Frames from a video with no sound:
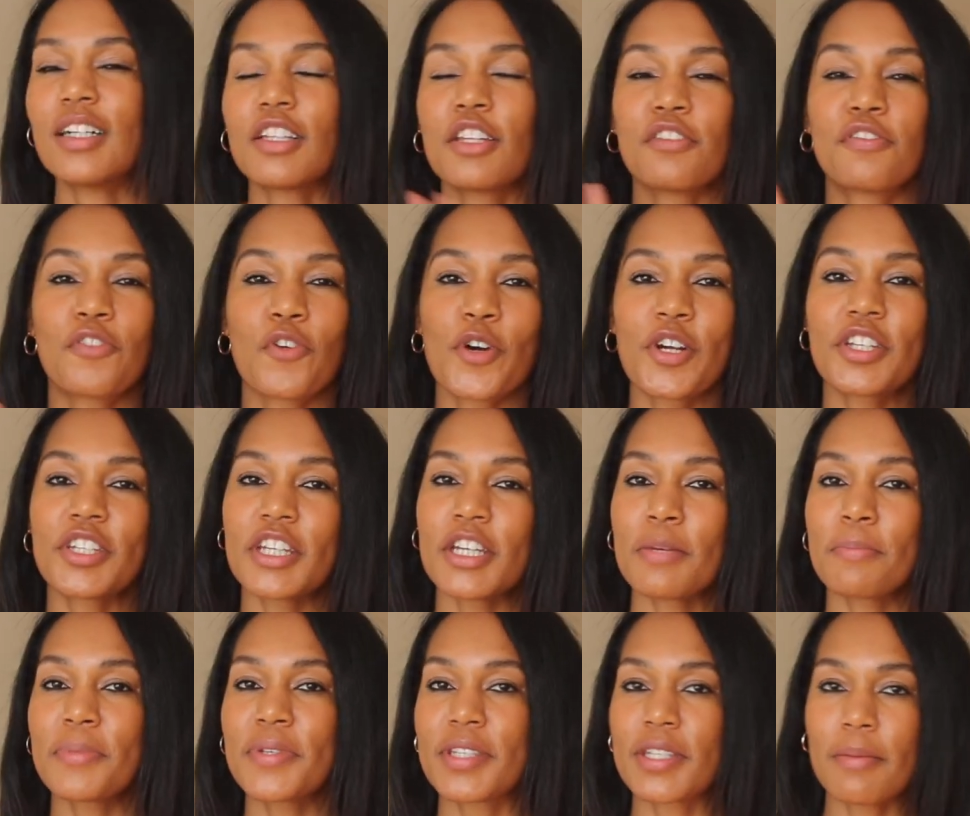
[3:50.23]
The fourth
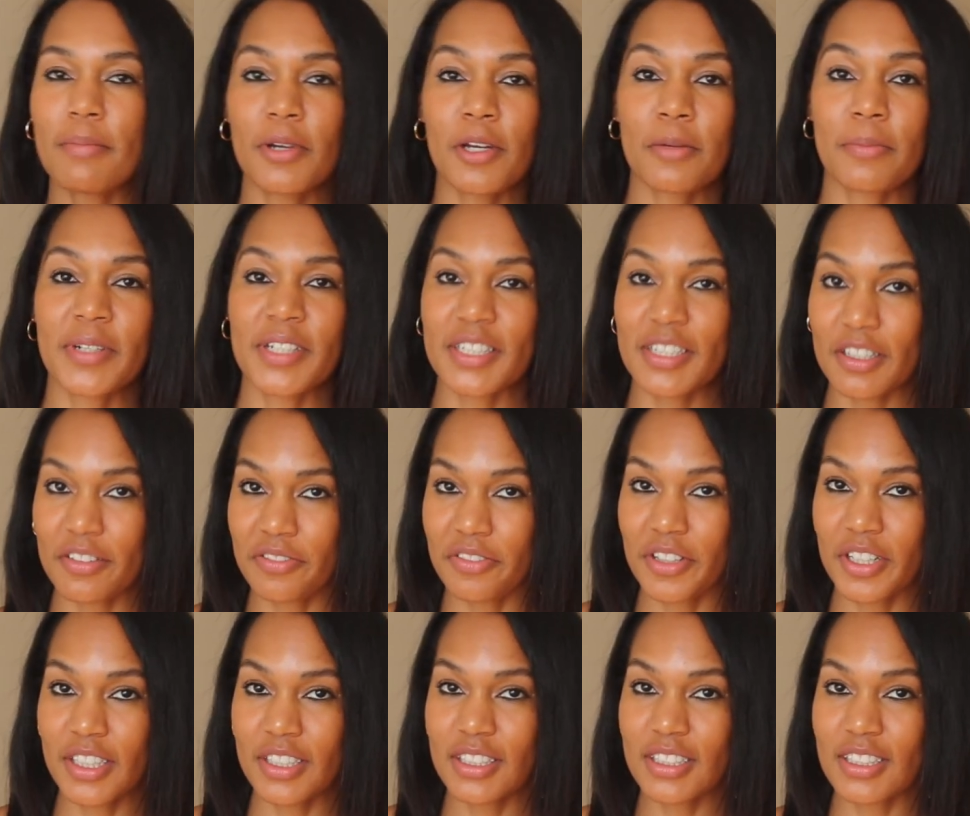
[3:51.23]
tip, similar but
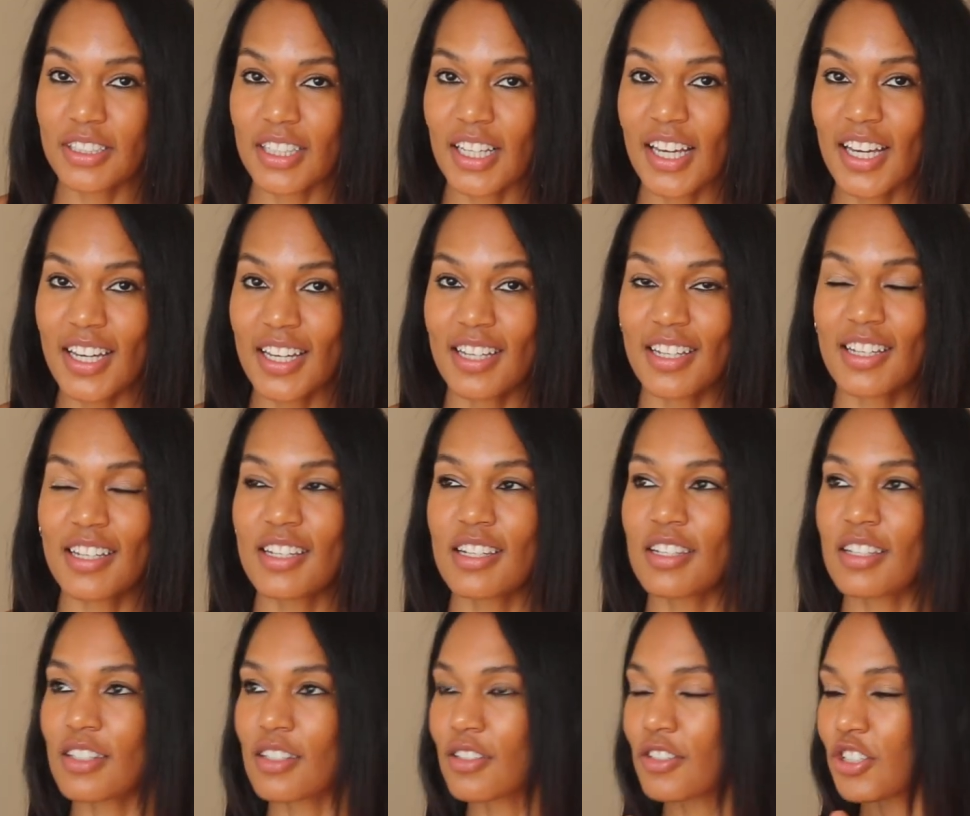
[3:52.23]
different,
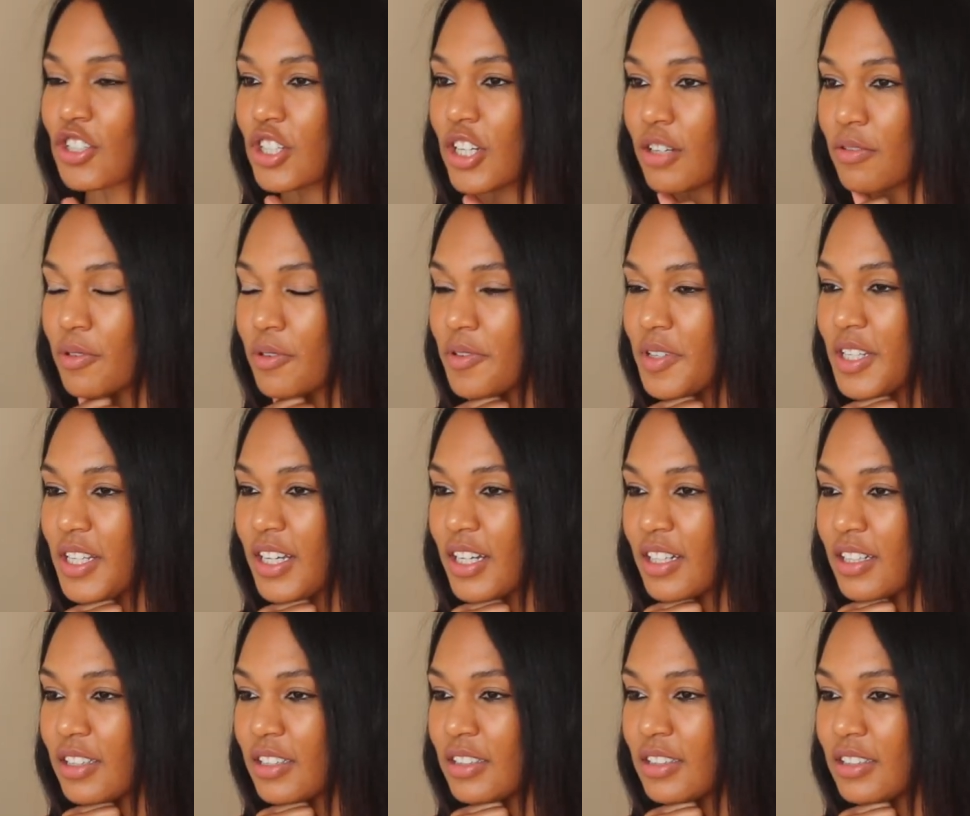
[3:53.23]
is what was it?